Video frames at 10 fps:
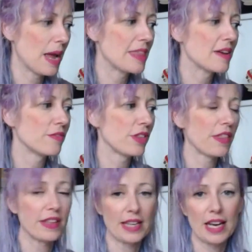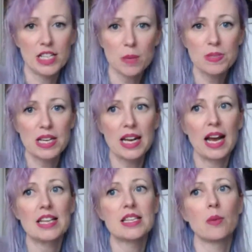And then for the thing that had chips in it, I
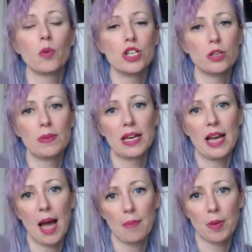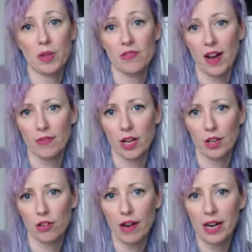said, would you be happy with a
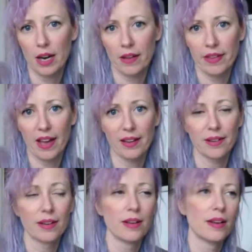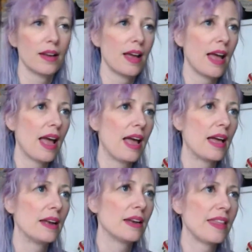$5 credit on that?
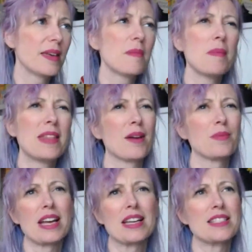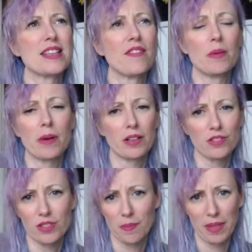And I think maybe the item was like $7 or
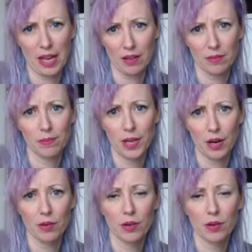something, you know.